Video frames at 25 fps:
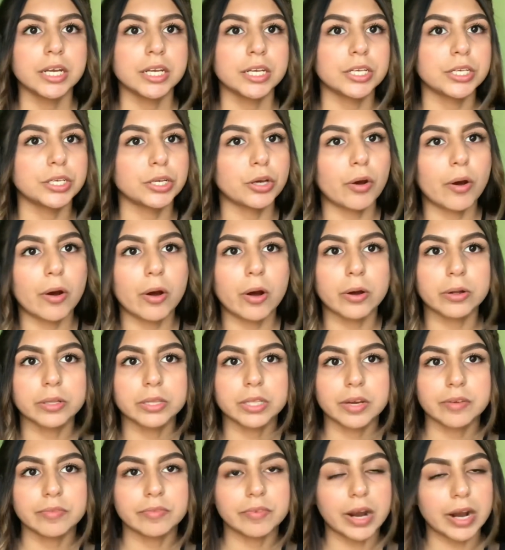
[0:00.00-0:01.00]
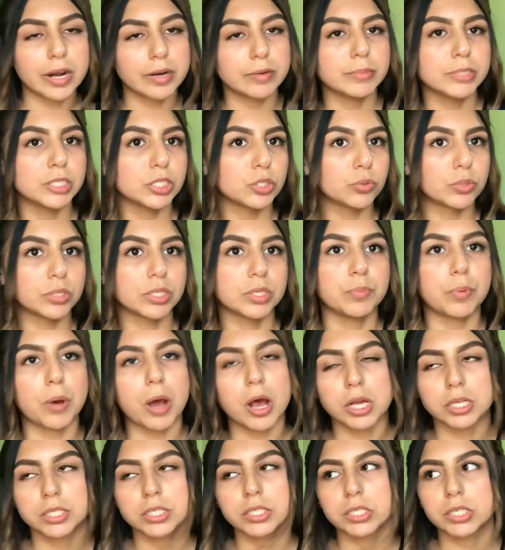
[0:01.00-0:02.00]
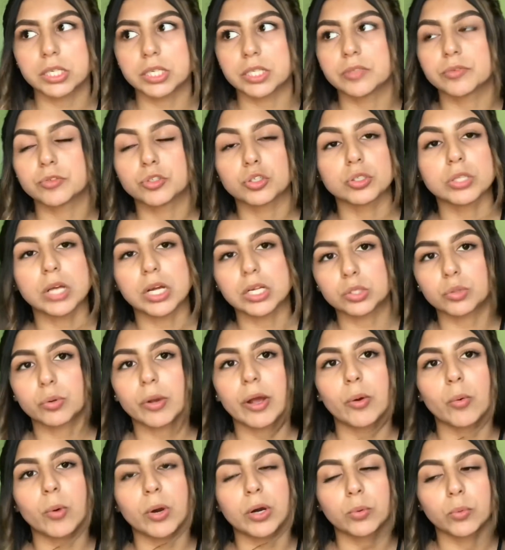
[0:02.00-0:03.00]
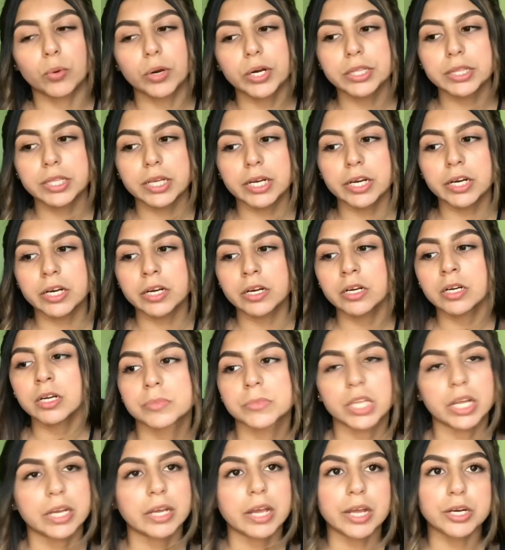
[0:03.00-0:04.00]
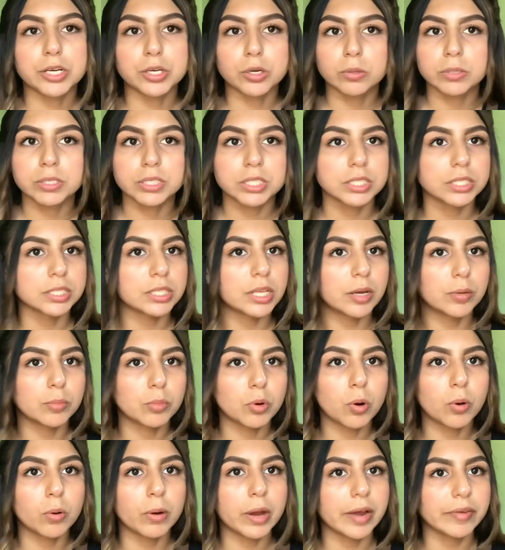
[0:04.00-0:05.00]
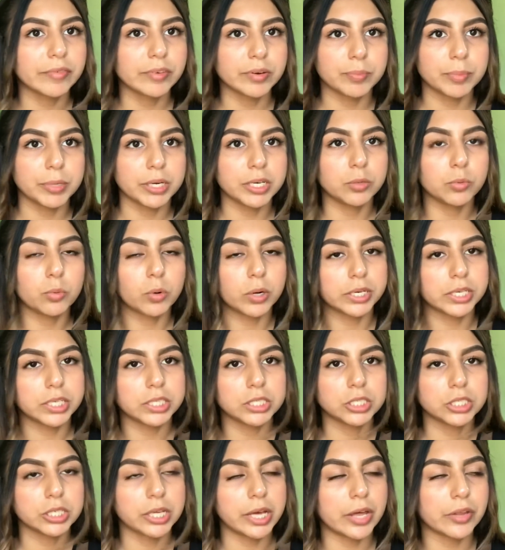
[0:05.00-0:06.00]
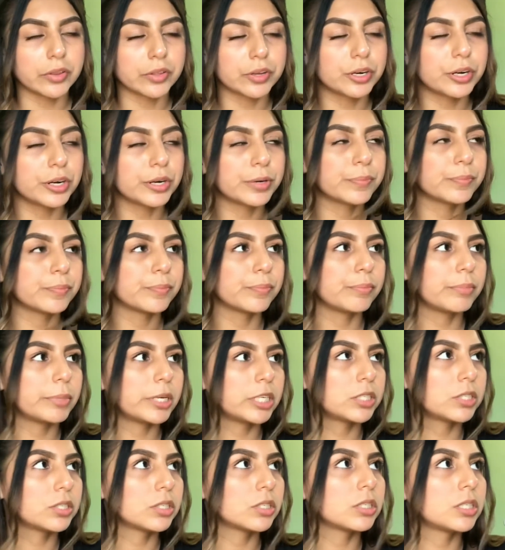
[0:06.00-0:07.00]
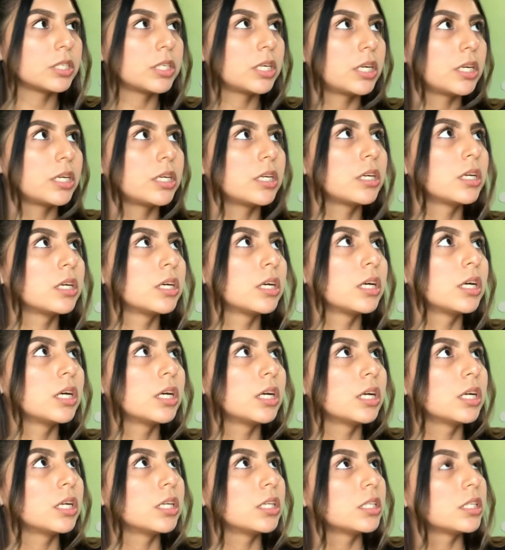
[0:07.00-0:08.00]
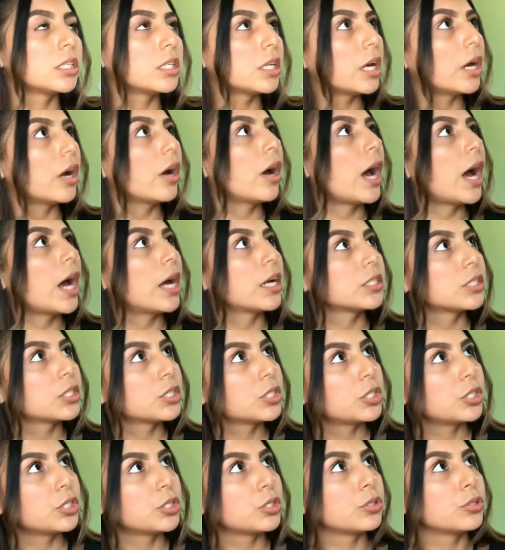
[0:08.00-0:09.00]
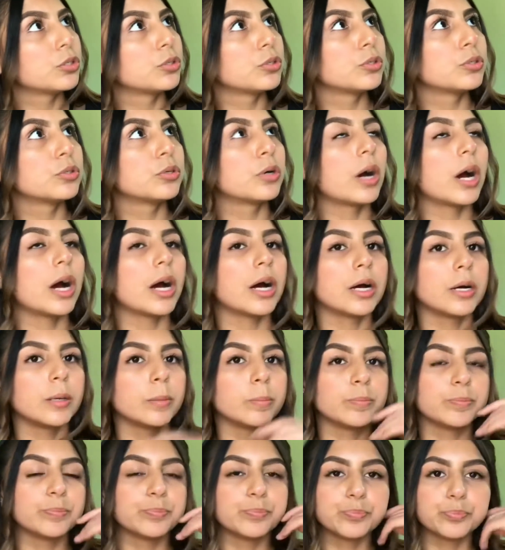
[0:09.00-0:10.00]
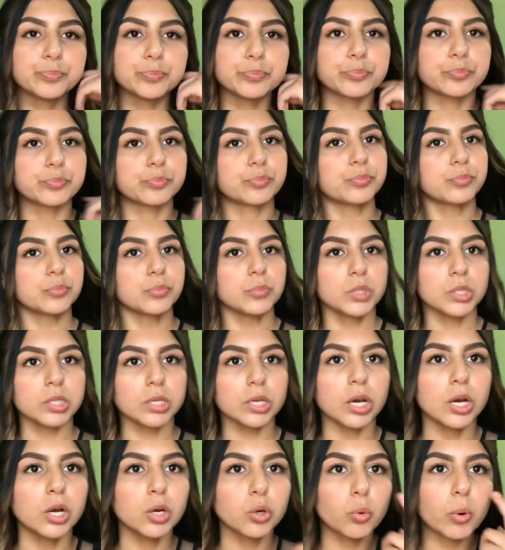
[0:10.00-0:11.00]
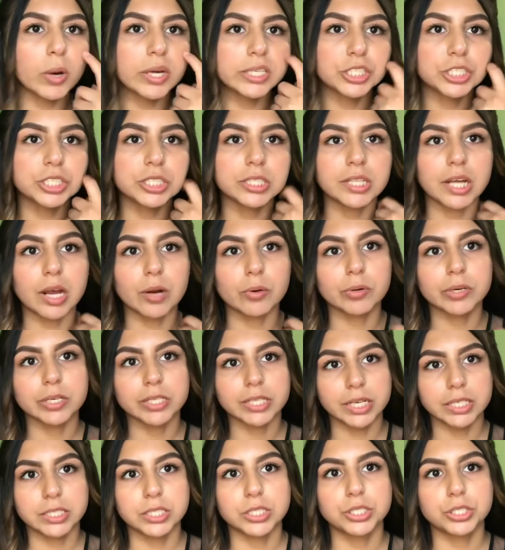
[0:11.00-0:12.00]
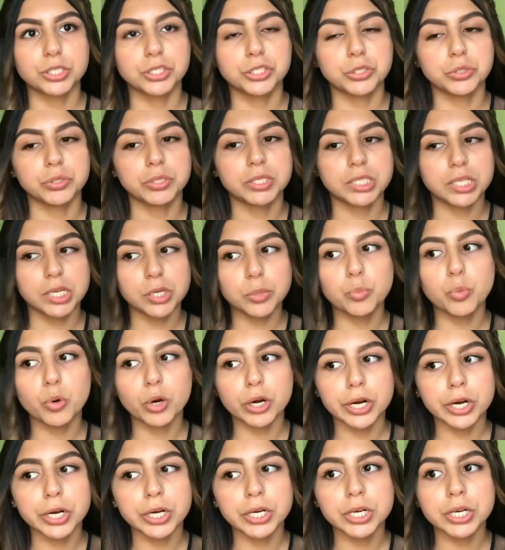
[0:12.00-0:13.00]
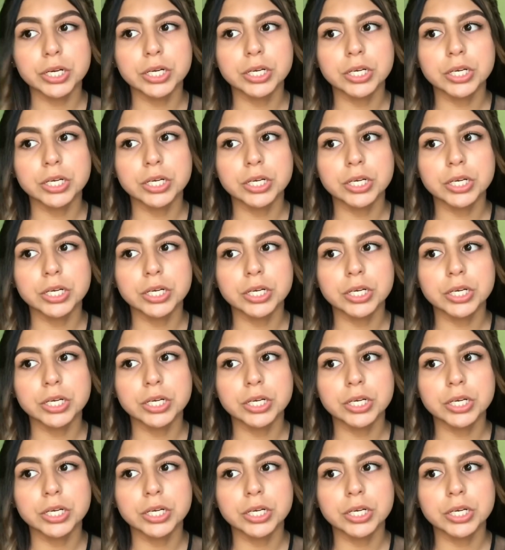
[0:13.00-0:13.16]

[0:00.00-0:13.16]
you know the environment's really positive, so that's why I want to work there. Like I noticed everybody working together. Basically, they'll ask you a question that relates to teamwork.